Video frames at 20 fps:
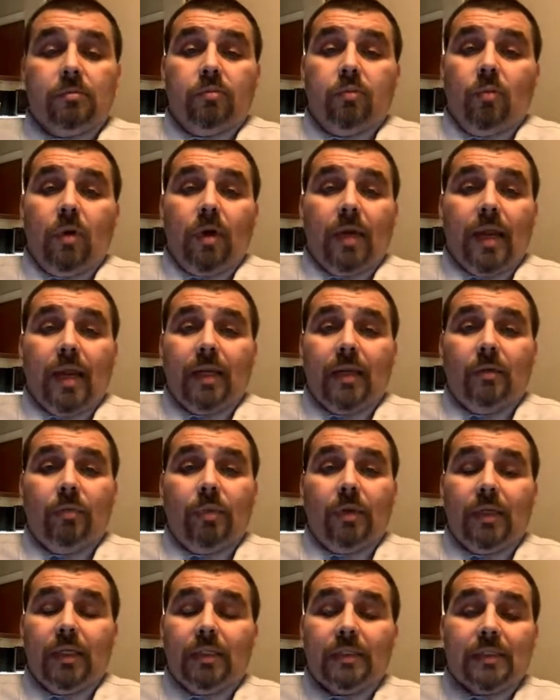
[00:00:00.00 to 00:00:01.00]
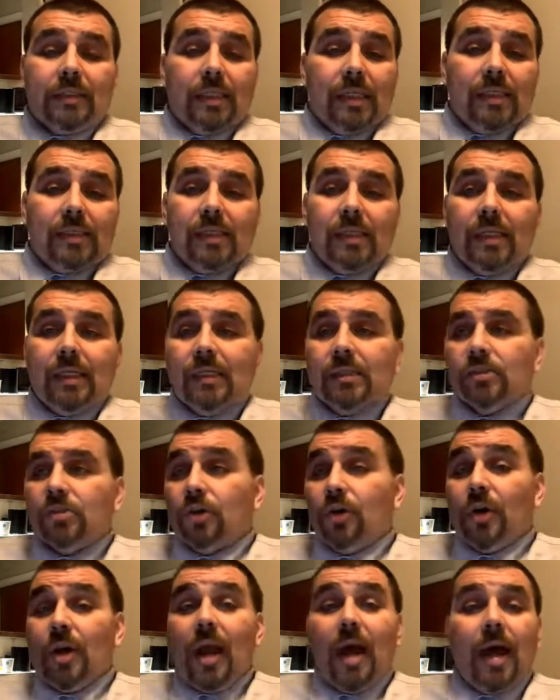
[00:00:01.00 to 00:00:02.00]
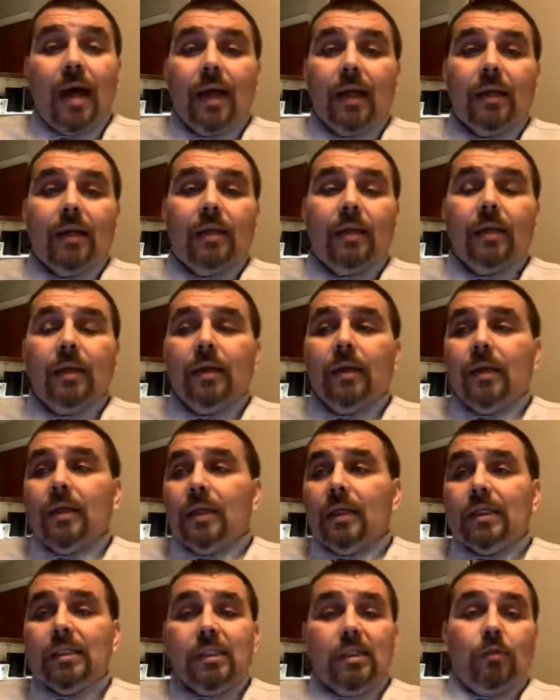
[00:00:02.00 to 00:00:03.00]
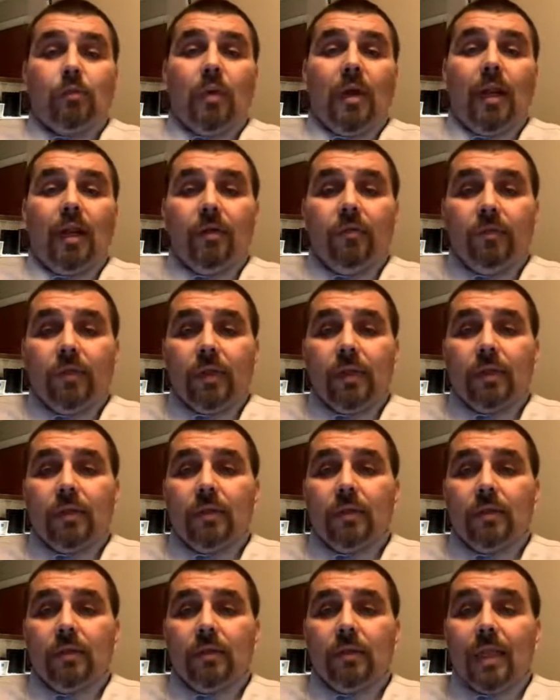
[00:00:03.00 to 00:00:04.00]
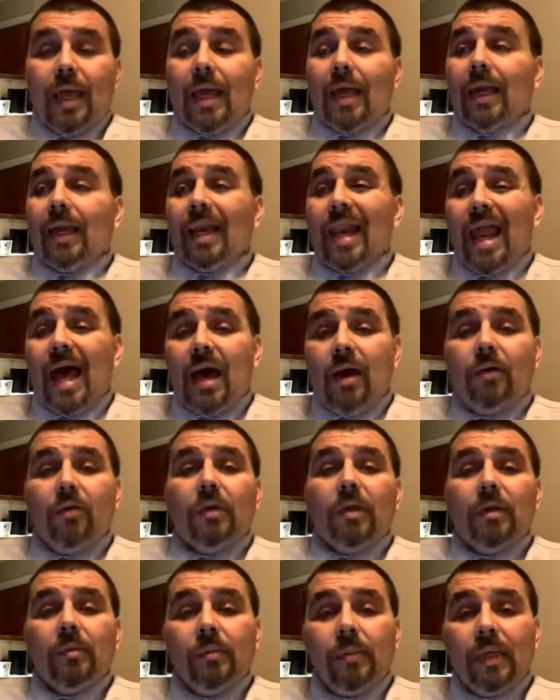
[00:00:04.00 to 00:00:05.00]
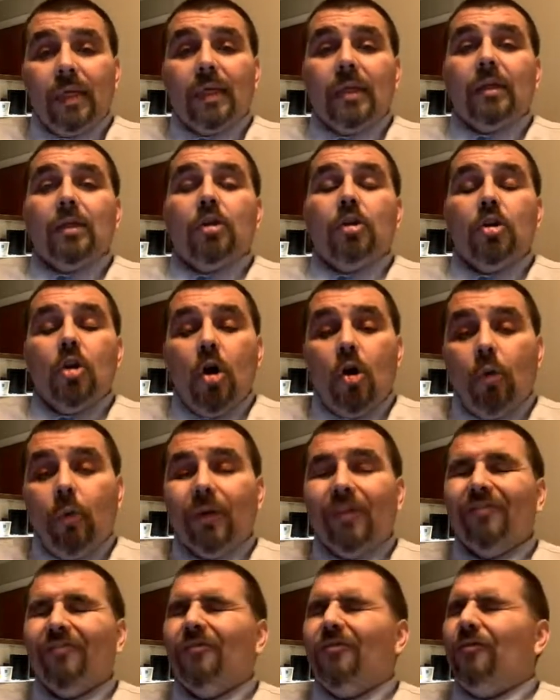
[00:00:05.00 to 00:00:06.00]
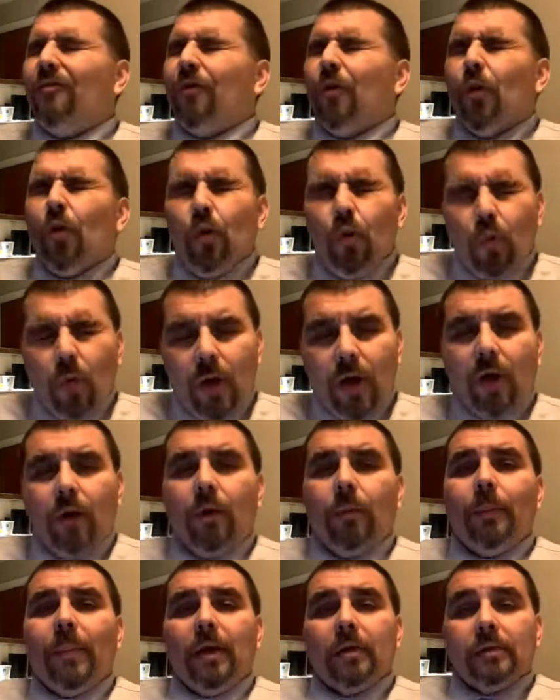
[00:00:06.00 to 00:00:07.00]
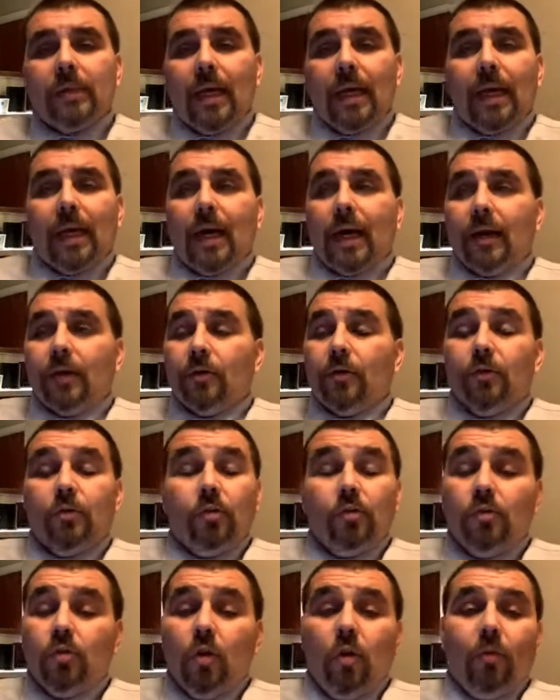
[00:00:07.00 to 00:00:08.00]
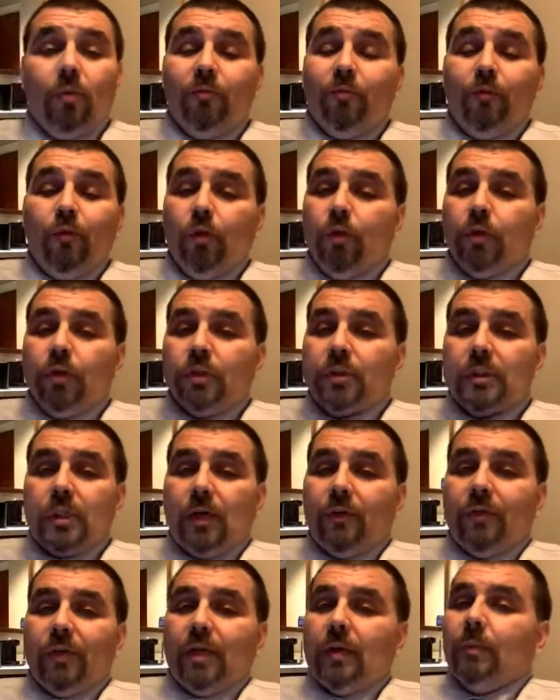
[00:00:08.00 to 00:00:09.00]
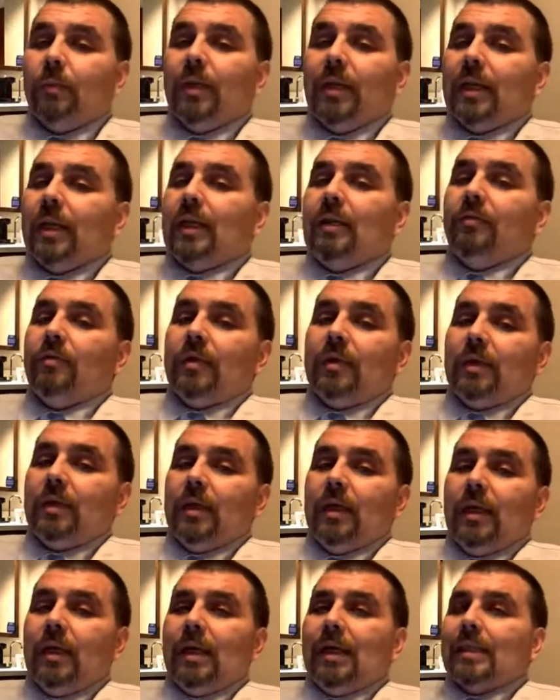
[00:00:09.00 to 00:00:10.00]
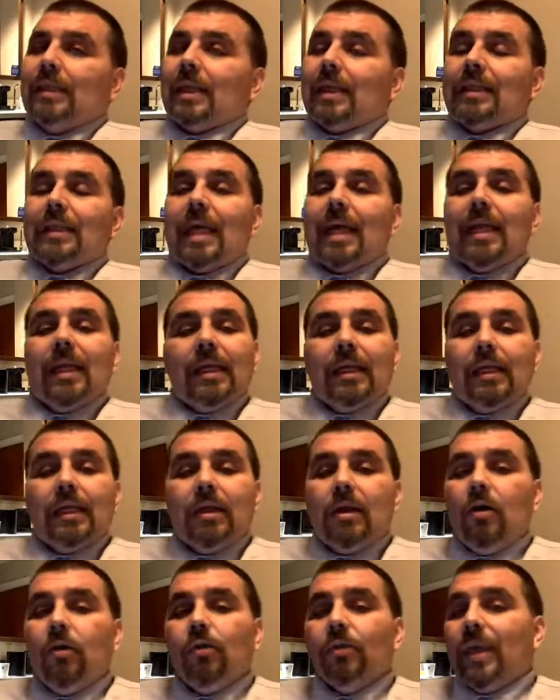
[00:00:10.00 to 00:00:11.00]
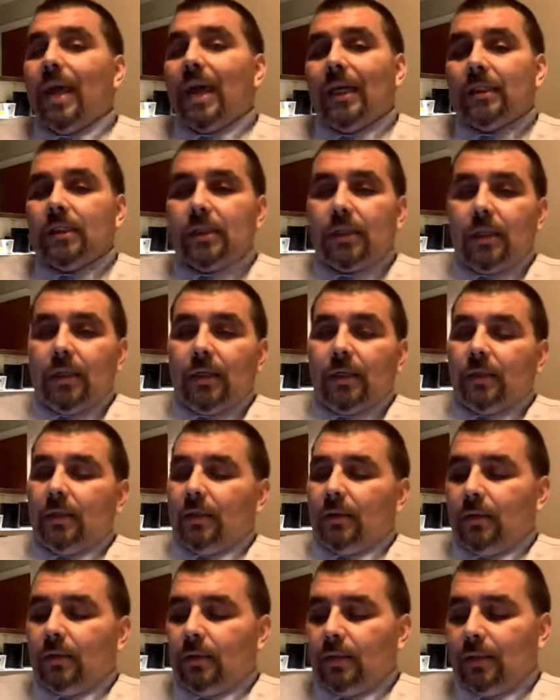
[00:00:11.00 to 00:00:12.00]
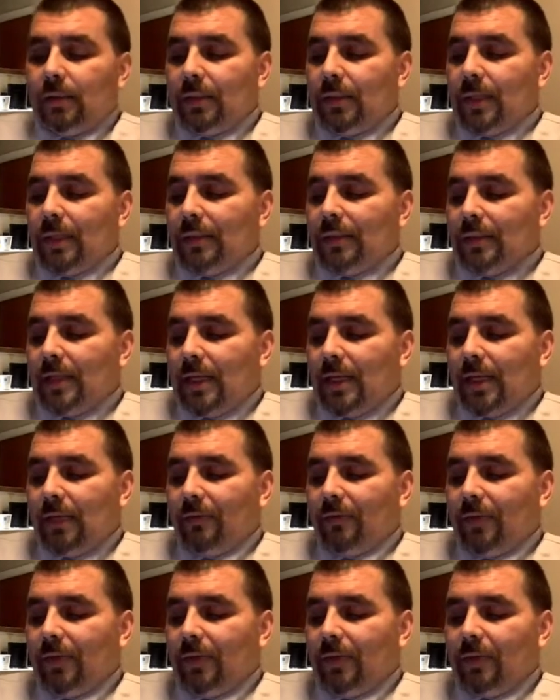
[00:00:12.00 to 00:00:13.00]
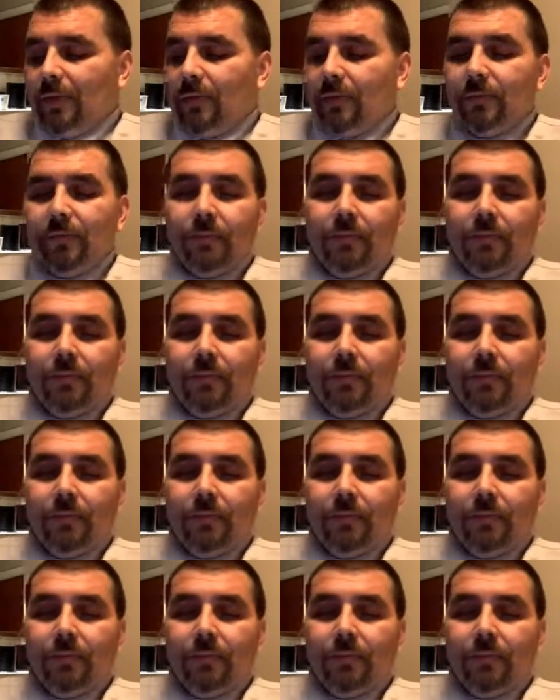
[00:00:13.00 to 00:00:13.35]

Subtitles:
what anybody says it is or not is irrelevant. They allowed him in, knowing full well about that cargo. You don't fool yourself into believing that they didn't know that shit. That's not even